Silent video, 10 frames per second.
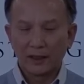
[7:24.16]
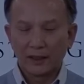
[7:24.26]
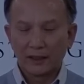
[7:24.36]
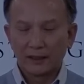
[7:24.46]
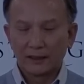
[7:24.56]

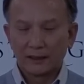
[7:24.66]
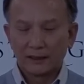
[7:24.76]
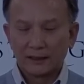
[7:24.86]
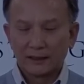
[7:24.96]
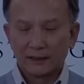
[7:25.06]

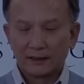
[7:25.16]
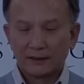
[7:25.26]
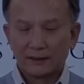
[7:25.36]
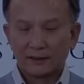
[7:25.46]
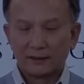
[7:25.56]

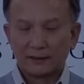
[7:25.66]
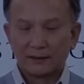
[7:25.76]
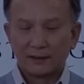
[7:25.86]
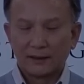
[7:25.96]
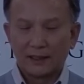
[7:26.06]

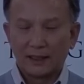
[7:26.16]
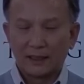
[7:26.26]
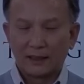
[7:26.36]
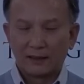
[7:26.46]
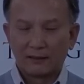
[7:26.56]

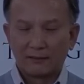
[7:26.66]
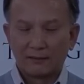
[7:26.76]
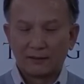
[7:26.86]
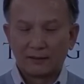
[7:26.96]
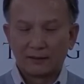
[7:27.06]

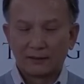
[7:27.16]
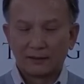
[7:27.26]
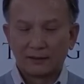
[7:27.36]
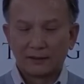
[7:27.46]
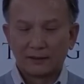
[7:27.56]

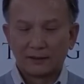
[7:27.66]
Nobody speaks.